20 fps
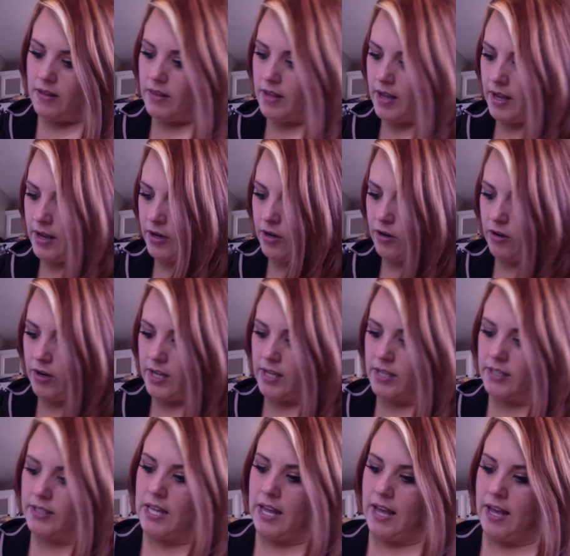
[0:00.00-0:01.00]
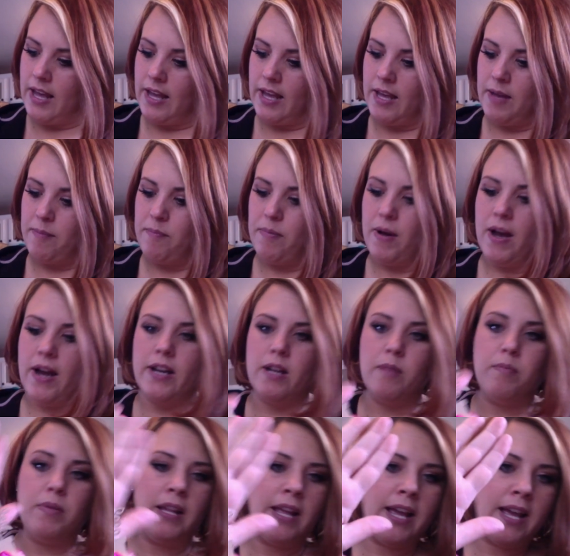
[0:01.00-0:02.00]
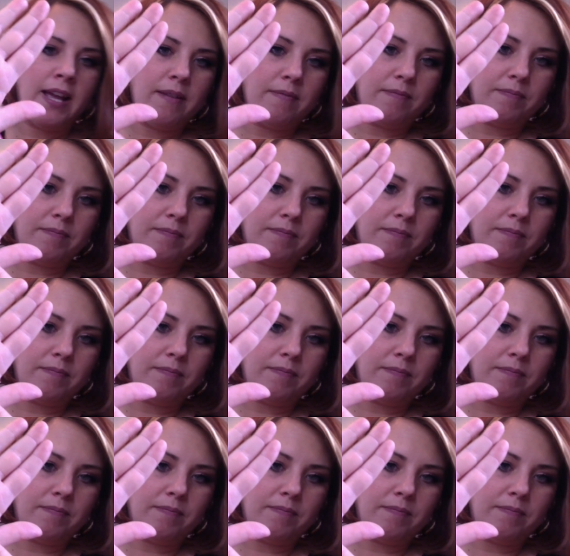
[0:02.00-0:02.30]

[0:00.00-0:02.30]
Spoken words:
Then there is a potted plant.